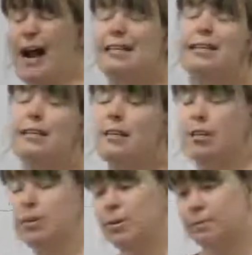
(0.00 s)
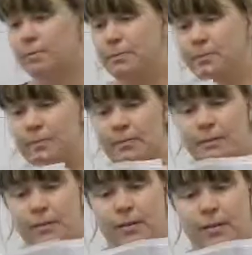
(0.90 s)
I think you
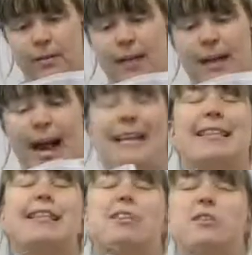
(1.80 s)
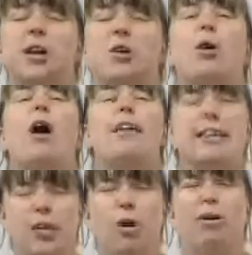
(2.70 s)

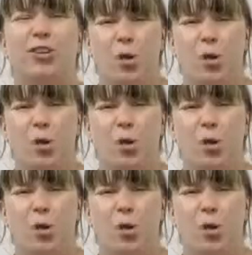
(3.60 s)
all